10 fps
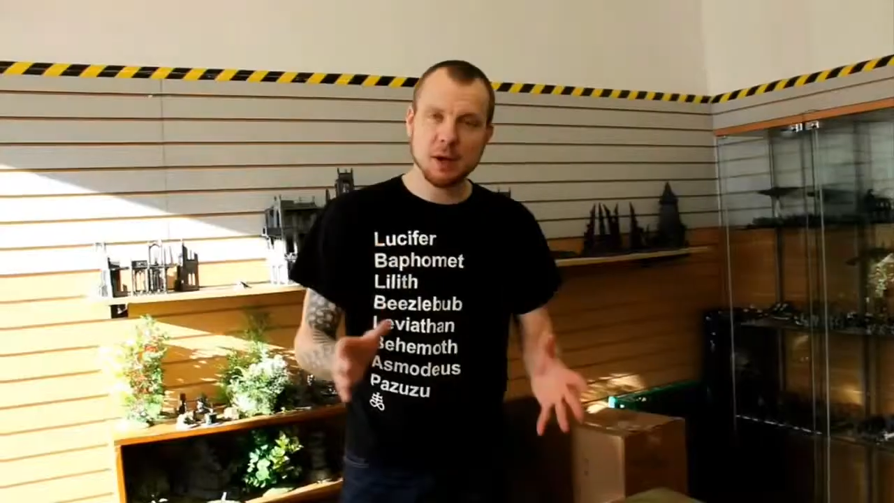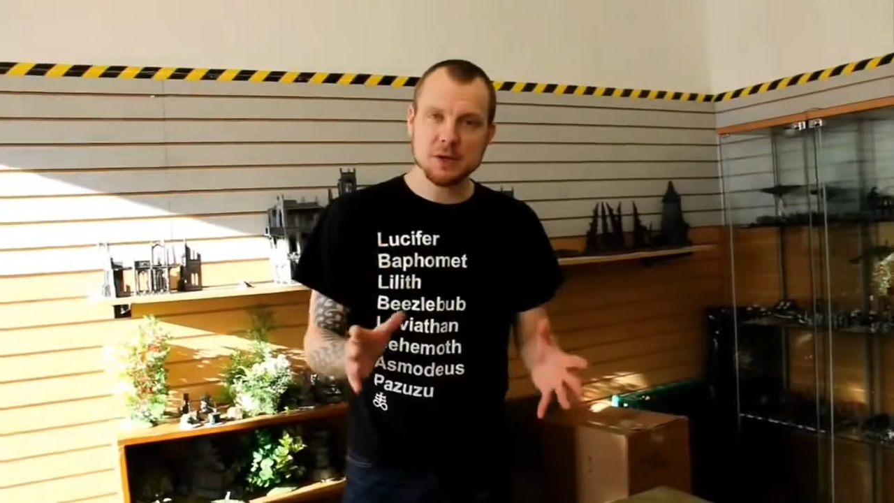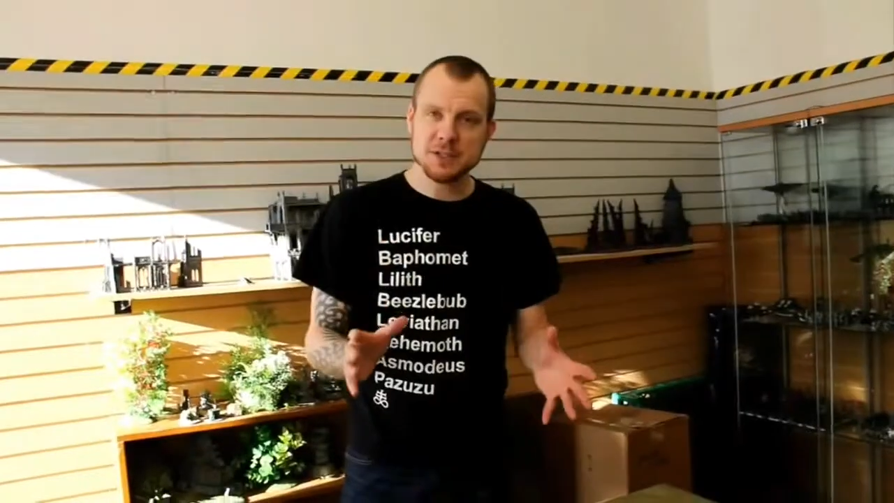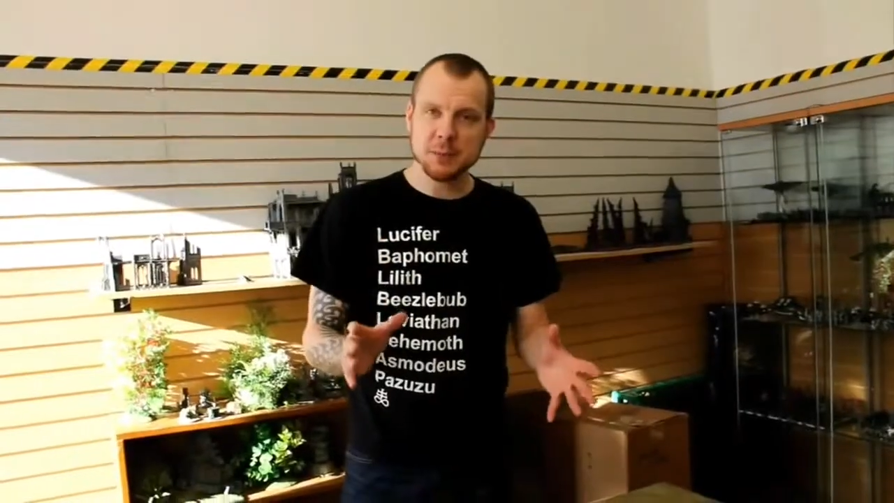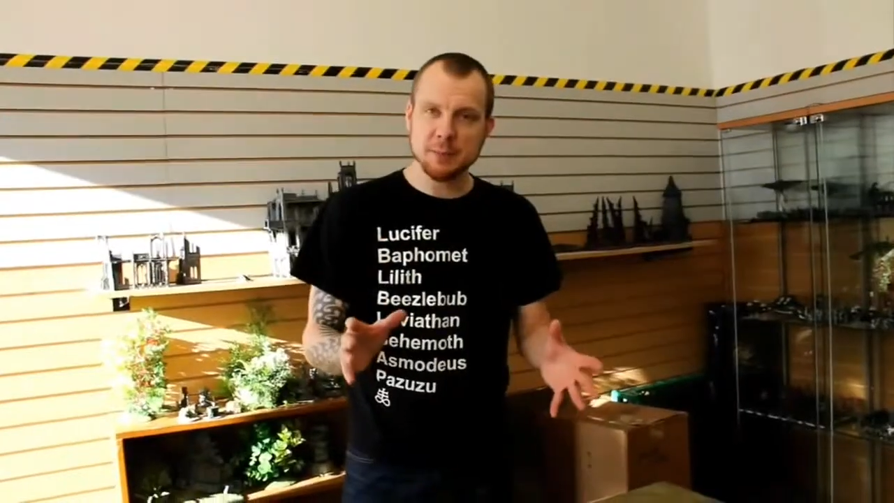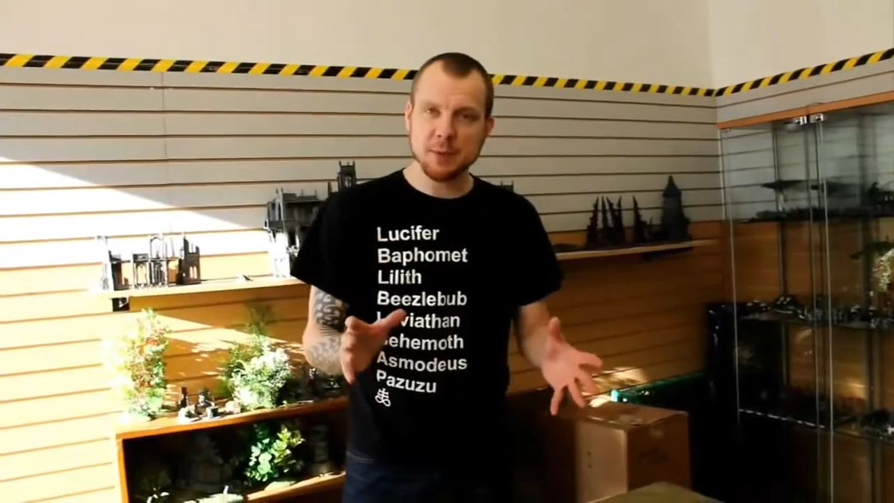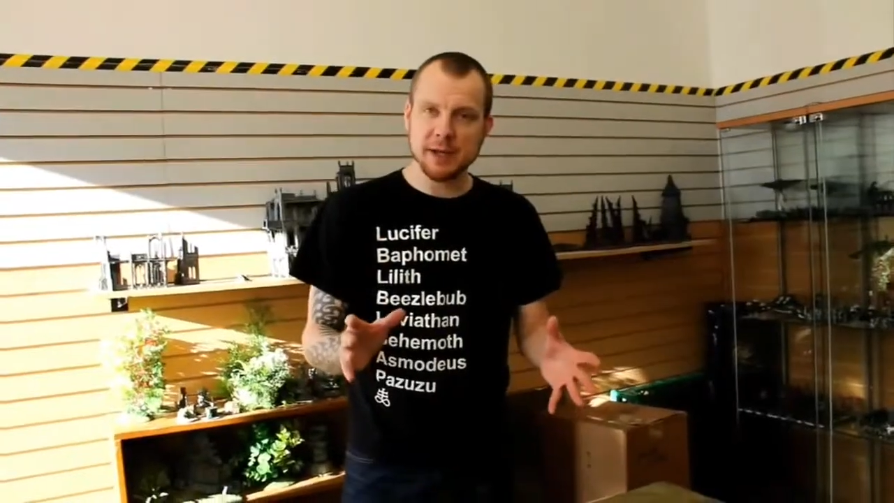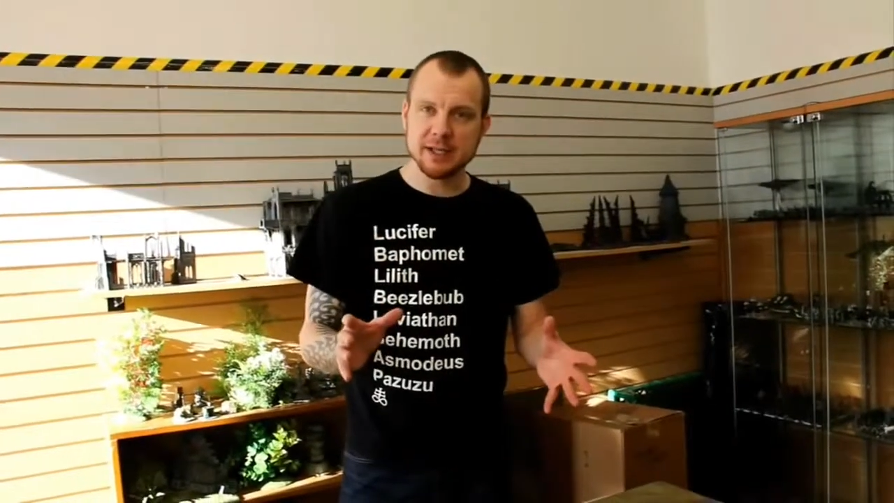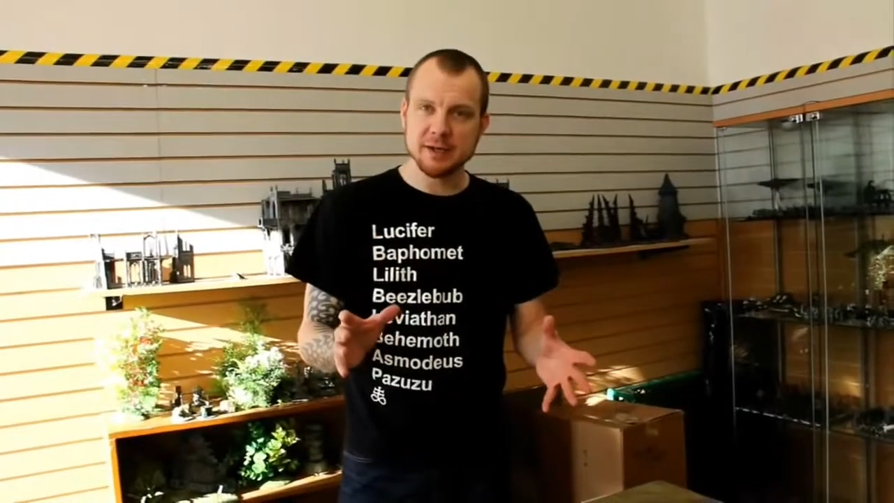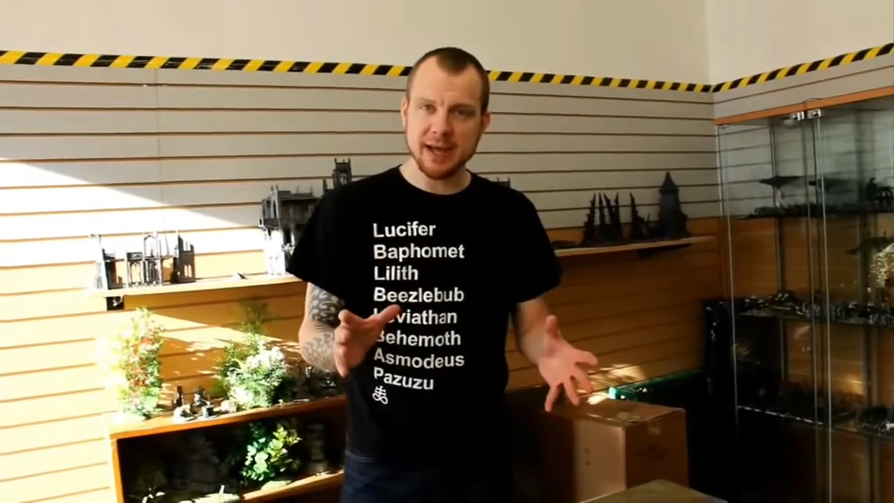The models that we
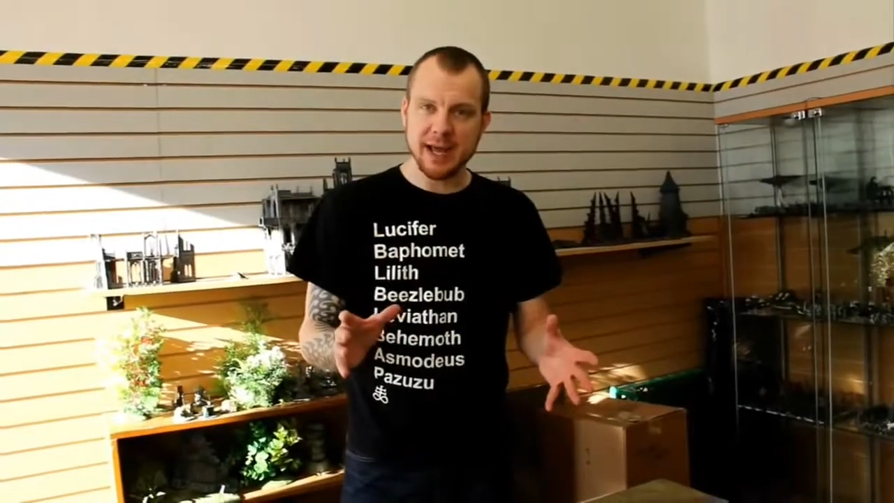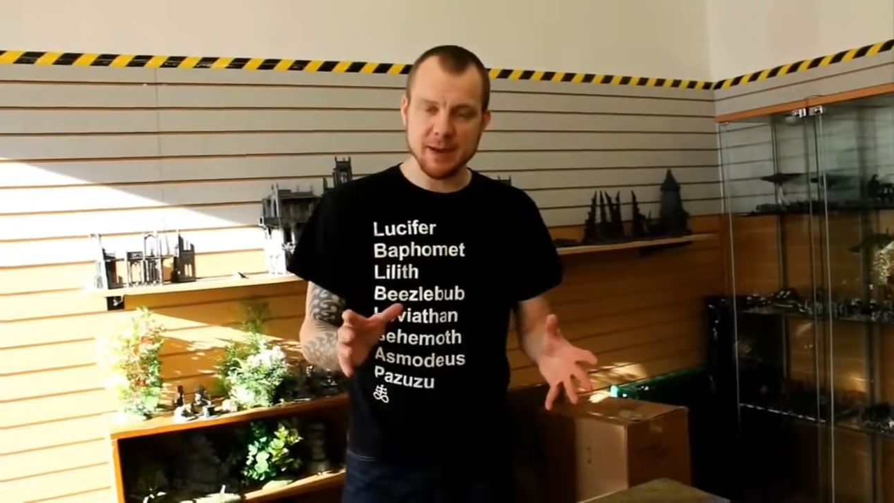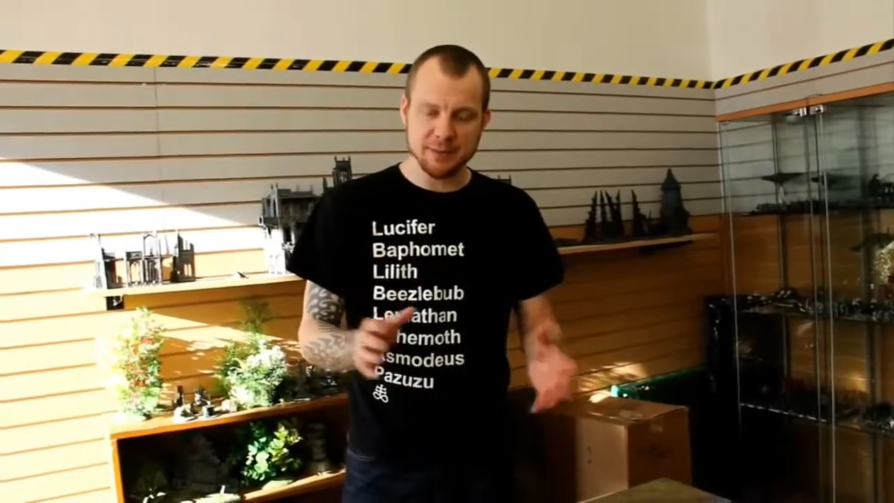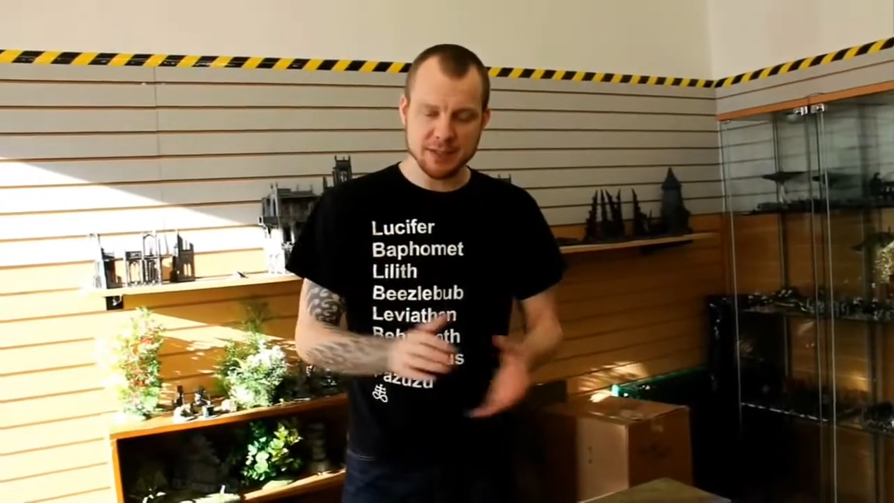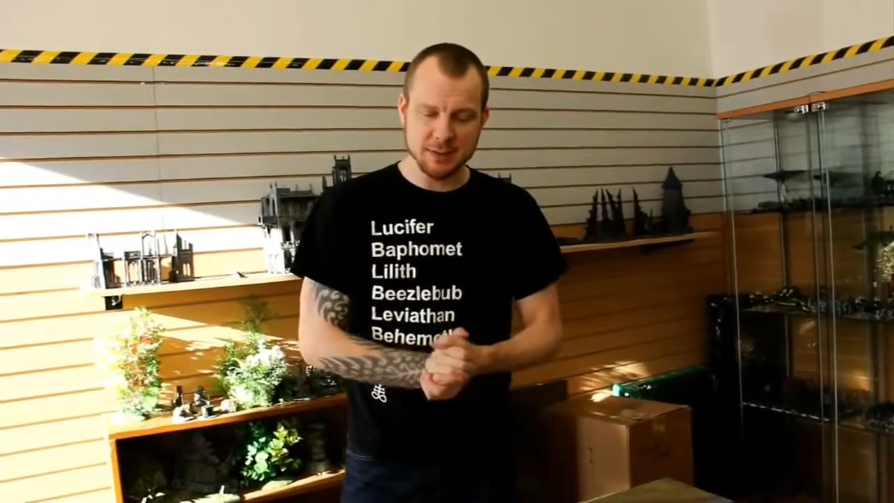brought here to Hammer